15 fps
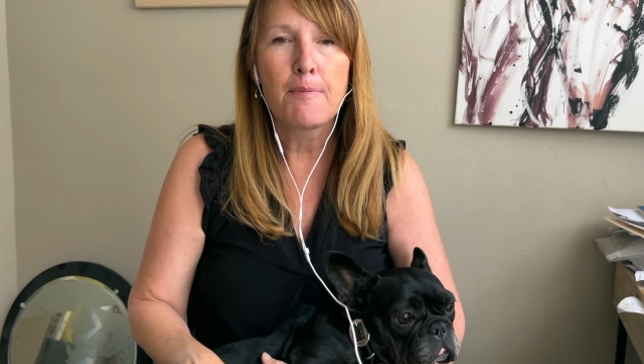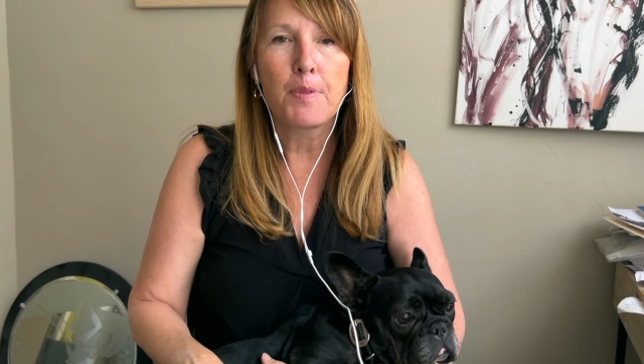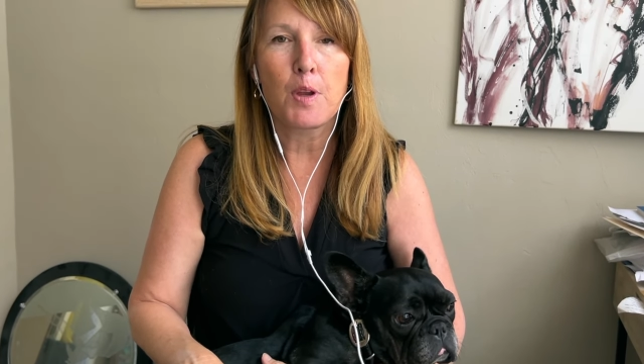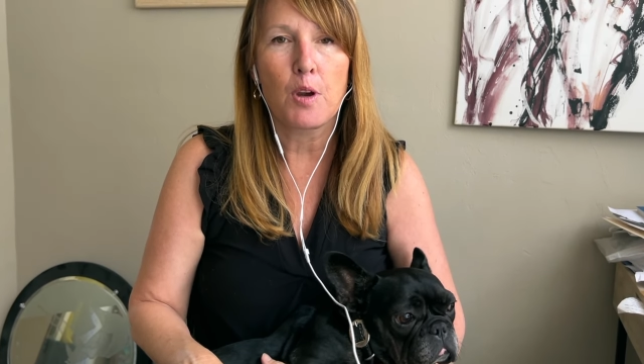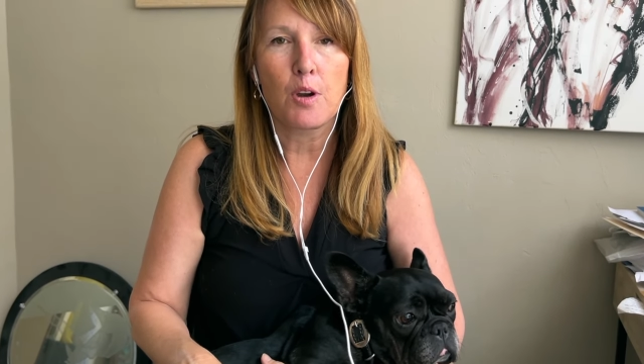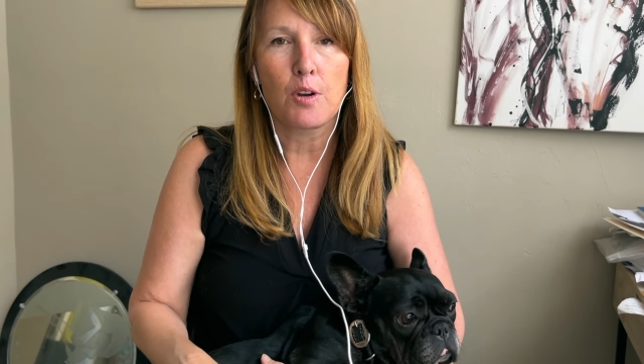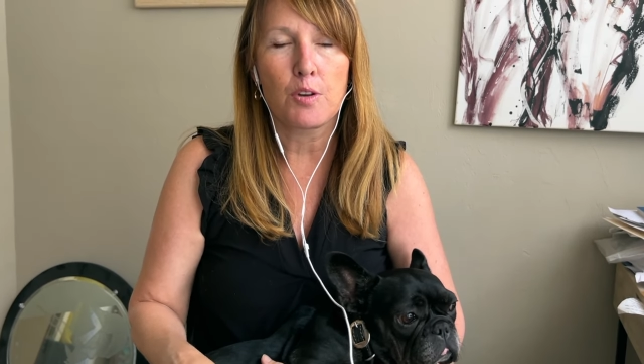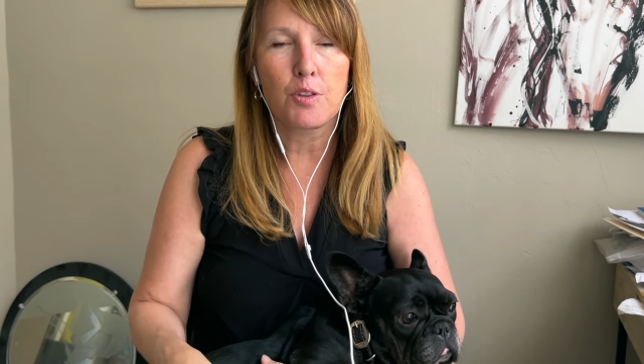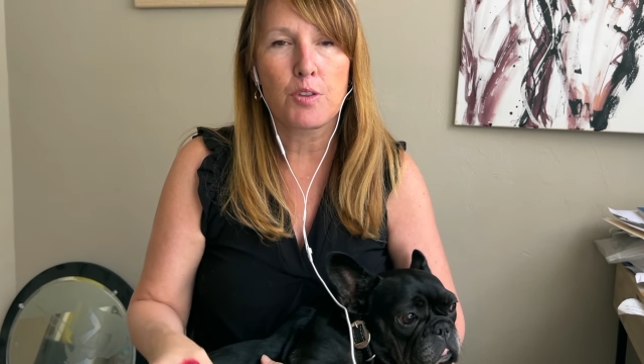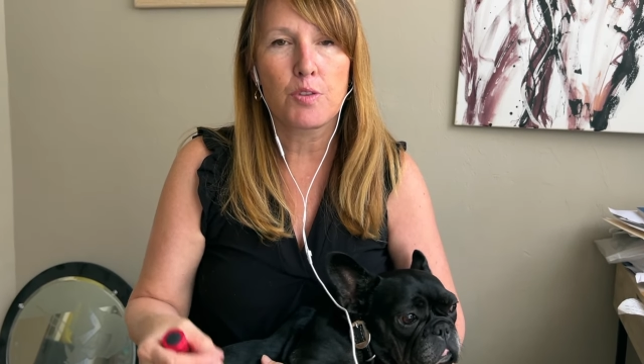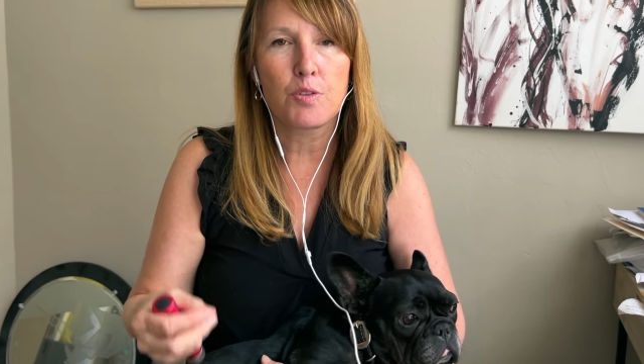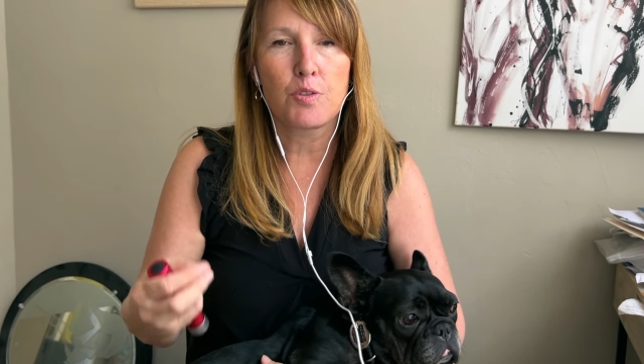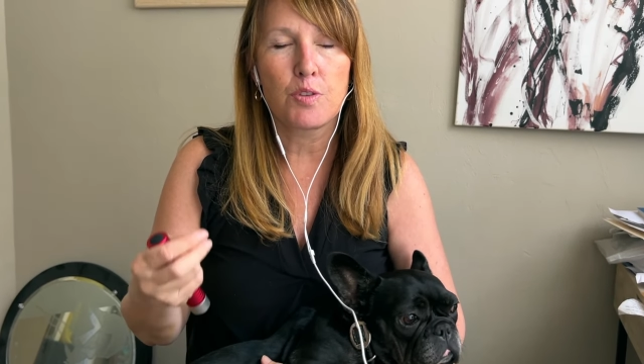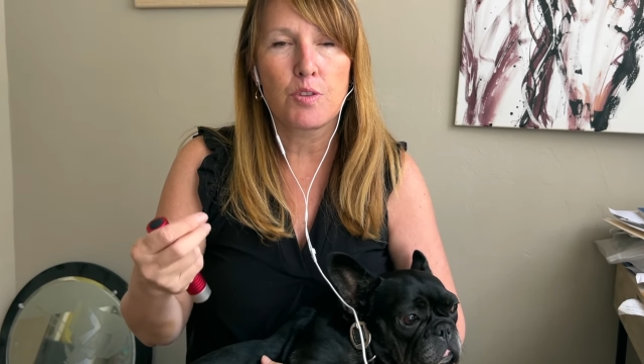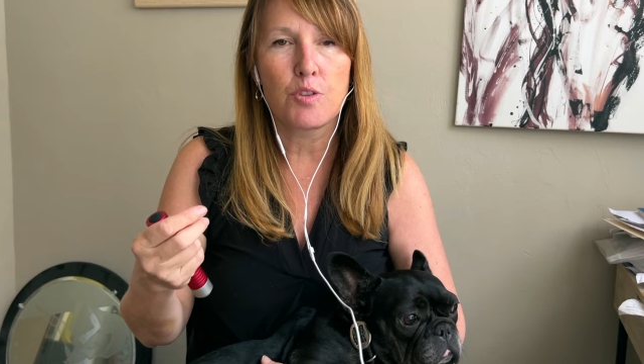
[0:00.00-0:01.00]
There are th
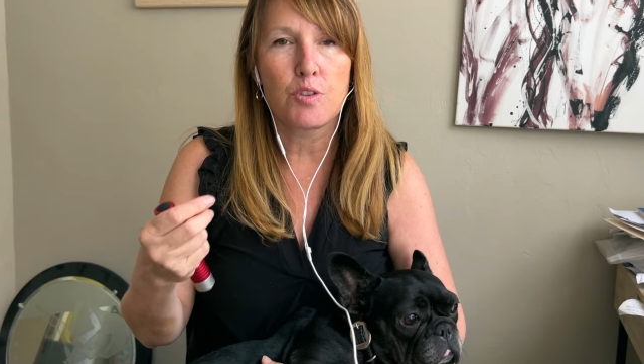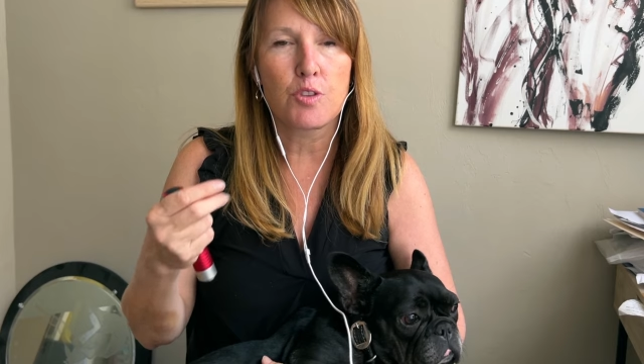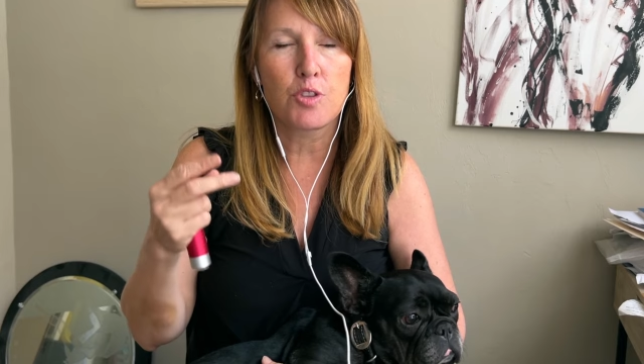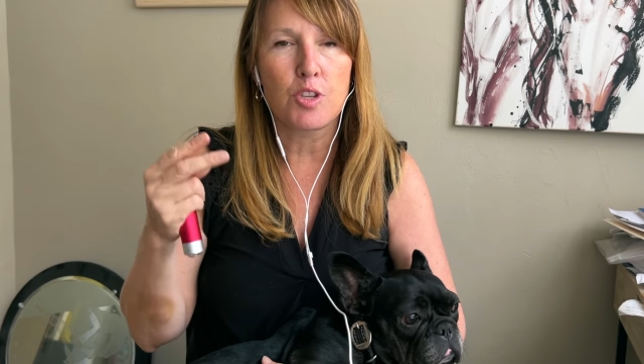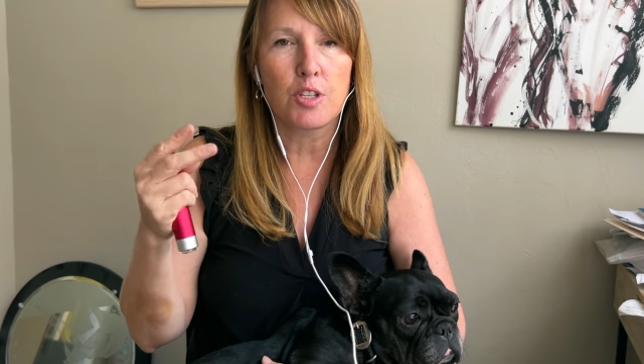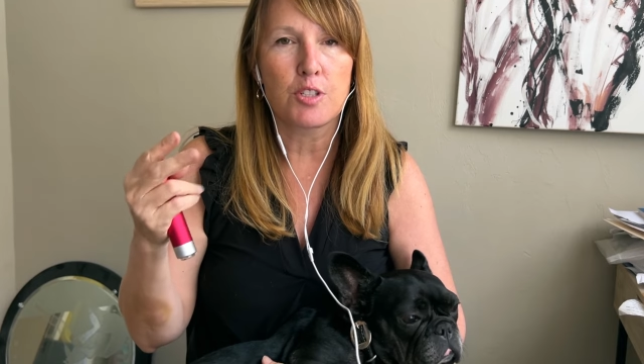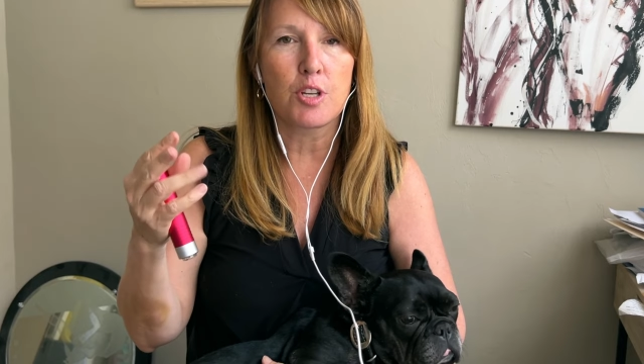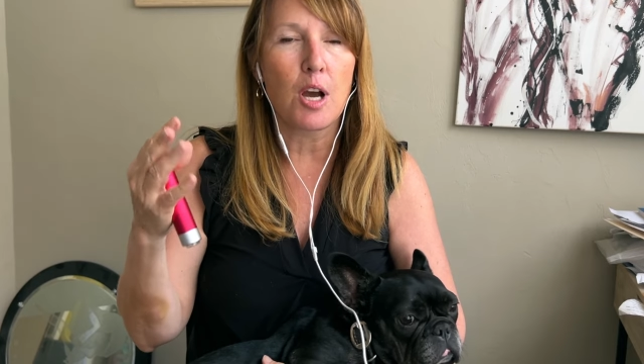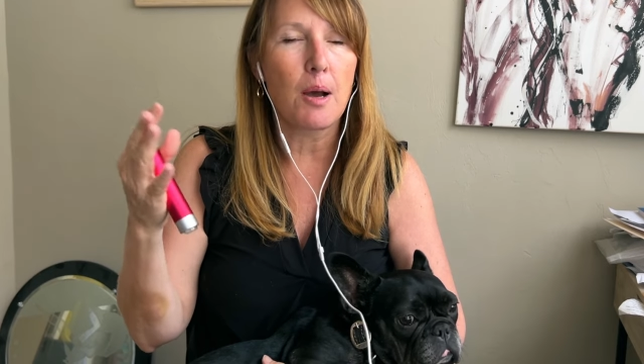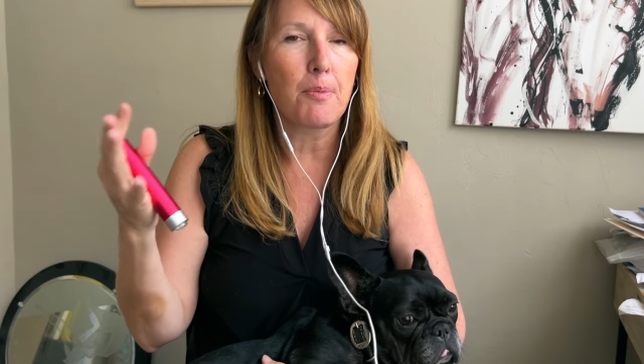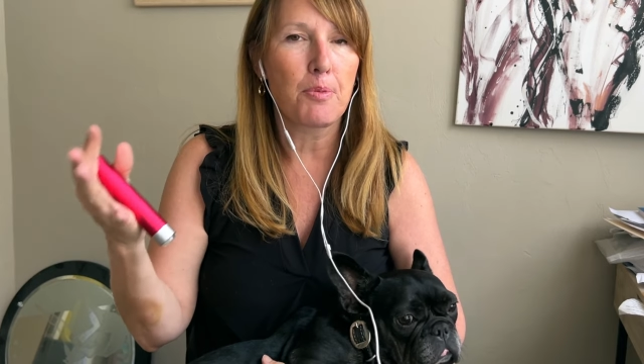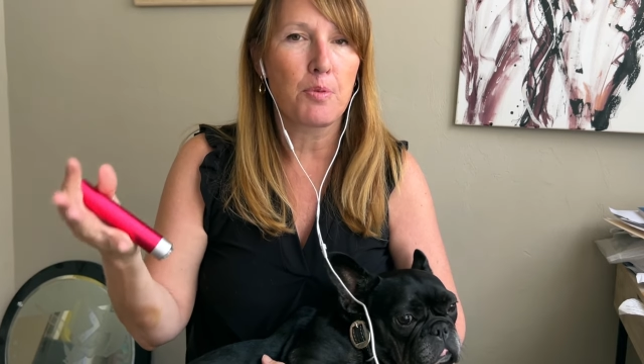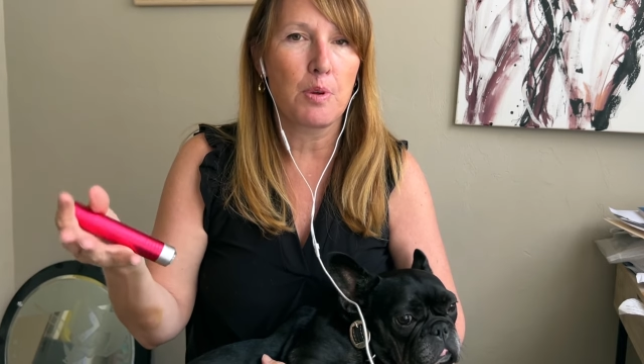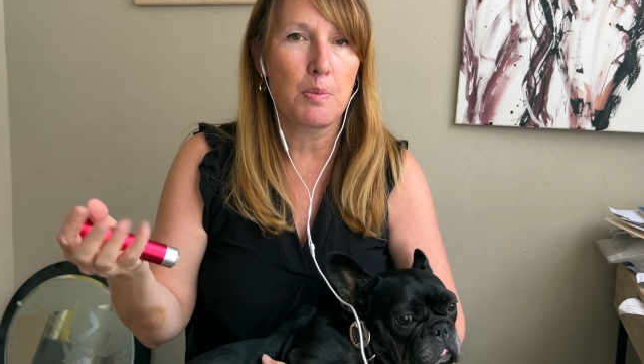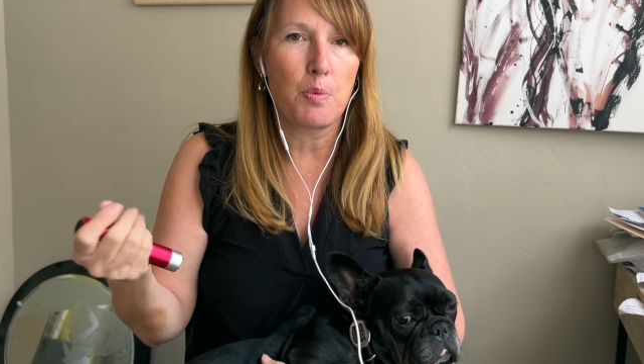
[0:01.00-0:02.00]
the
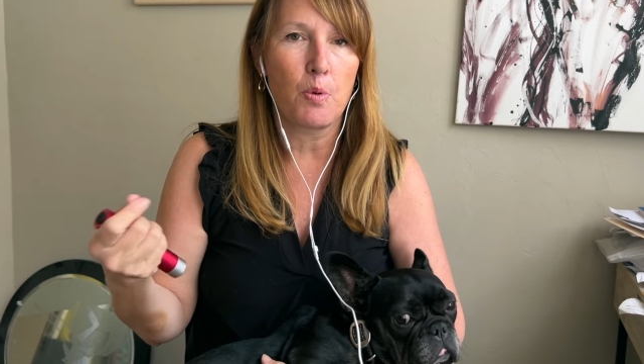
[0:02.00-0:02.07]
top three